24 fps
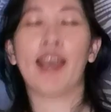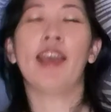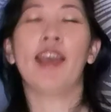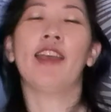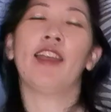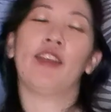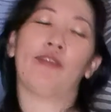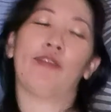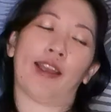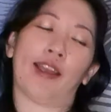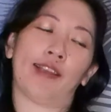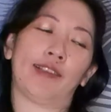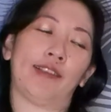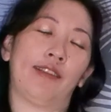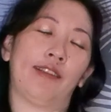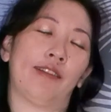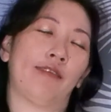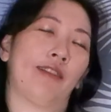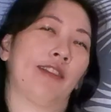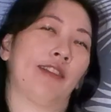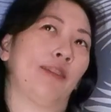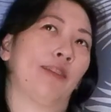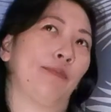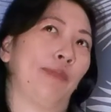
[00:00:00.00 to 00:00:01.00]
If I see a
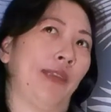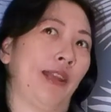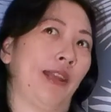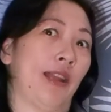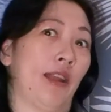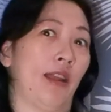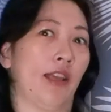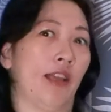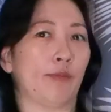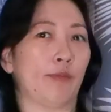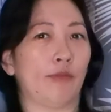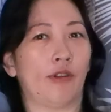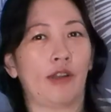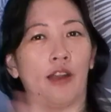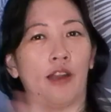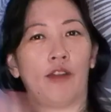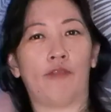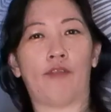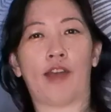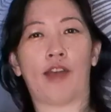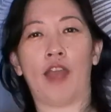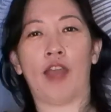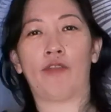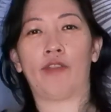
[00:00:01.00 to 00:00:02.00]
recipe that has more than
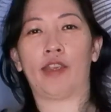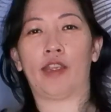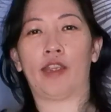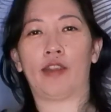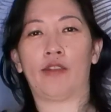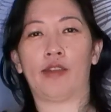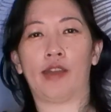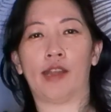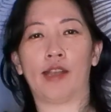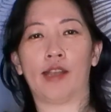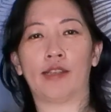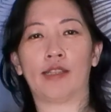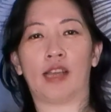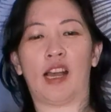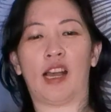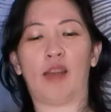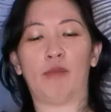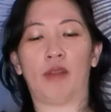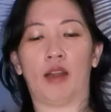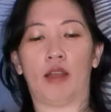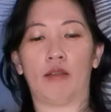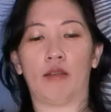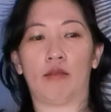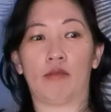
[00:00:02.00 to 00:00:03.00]
5 ingredients, I'm
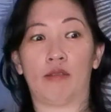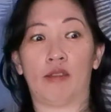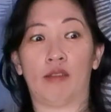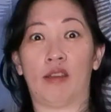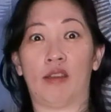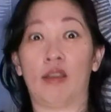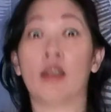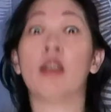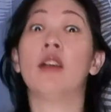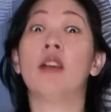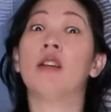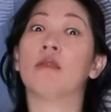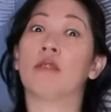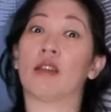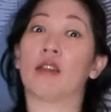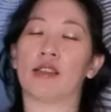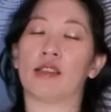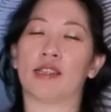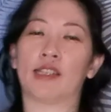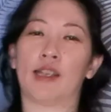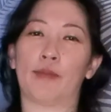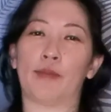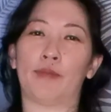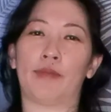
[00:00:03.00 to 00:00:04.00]
like, I'm gonna
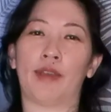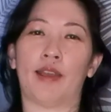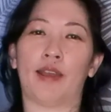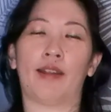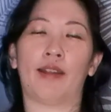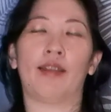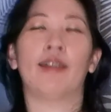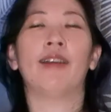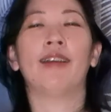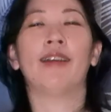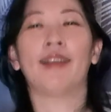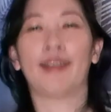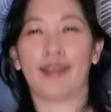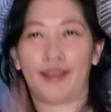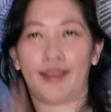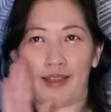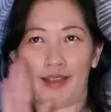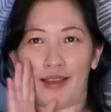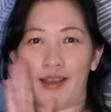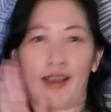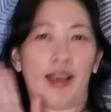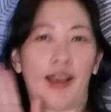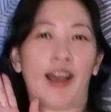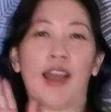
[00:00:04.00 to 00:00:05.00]
skip that.
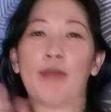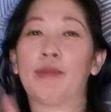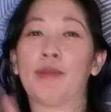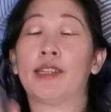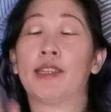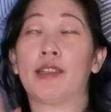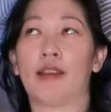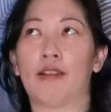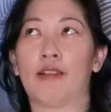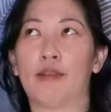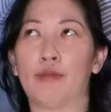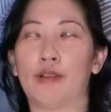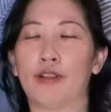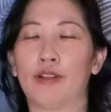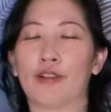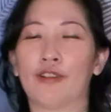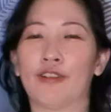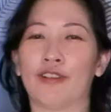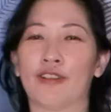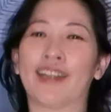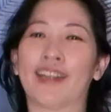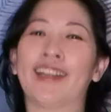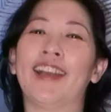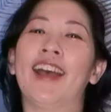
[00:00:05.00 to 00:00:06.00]
Yeah, I'm a terrible
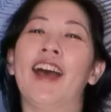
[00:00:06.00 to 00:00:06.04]
cook.